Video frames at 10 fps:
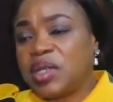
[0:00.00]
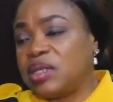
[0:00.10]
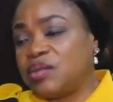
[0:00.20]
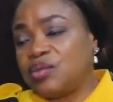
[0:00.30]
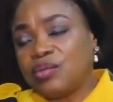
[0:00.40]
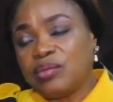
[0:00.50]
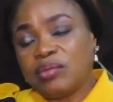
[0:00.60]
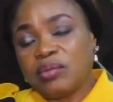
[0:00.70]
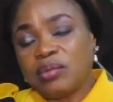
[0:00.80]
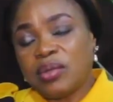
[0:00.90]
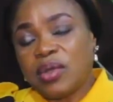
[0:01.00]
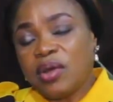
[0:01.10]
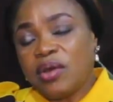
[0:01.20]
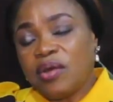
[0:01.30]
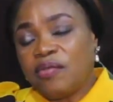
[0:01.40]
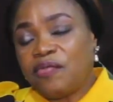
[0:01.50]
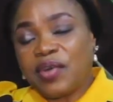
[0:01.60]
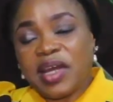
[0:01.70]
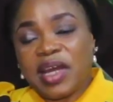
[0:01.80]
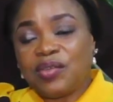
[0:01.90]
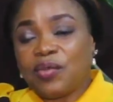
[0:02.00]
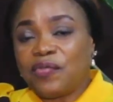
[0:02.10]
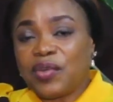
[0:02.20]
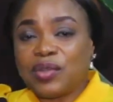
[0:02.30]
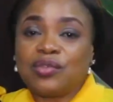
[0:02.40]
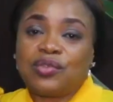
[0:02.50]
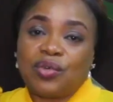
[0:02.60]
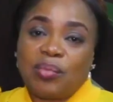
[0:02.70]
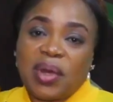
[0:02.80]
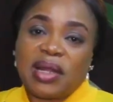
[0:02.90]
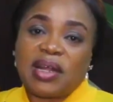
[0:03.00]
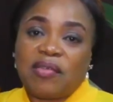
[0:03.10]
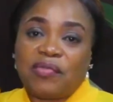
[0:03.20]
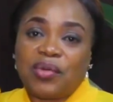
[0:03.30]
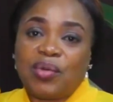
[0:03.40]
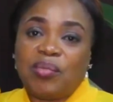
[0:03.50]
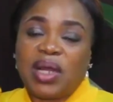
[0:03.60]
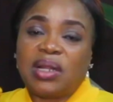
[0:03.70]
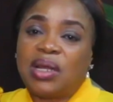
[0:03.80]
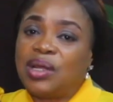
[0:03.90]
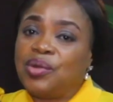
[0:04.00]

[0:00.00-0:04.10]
Please don't forget or fail to stop by at AfriWomen.